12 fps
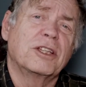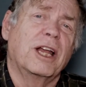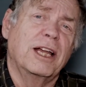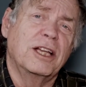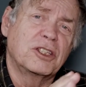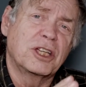that
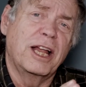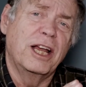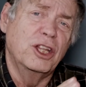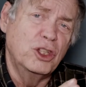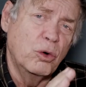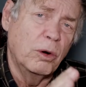I decided
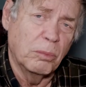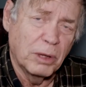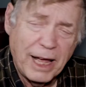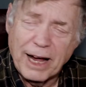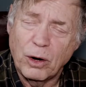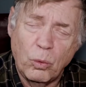to do in
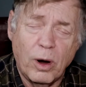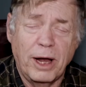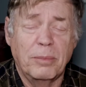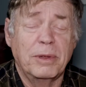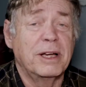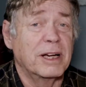black and
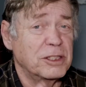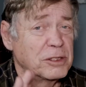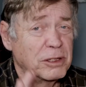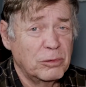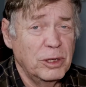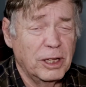white, because
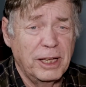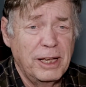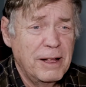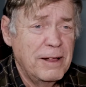really,